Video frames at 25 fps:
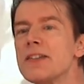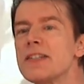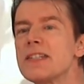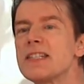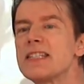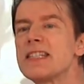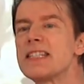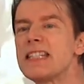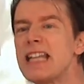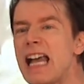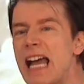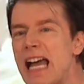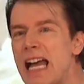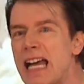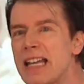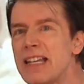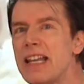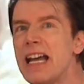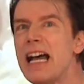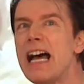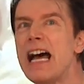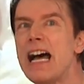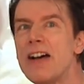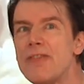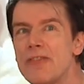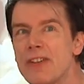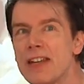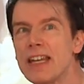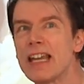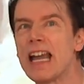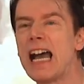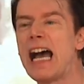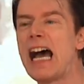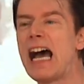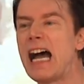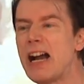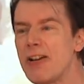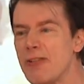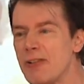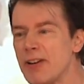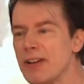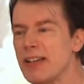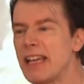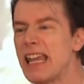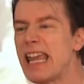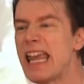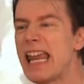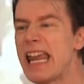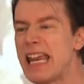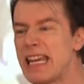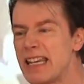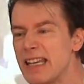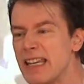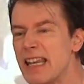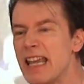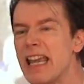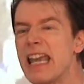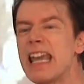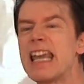stand having Aaron in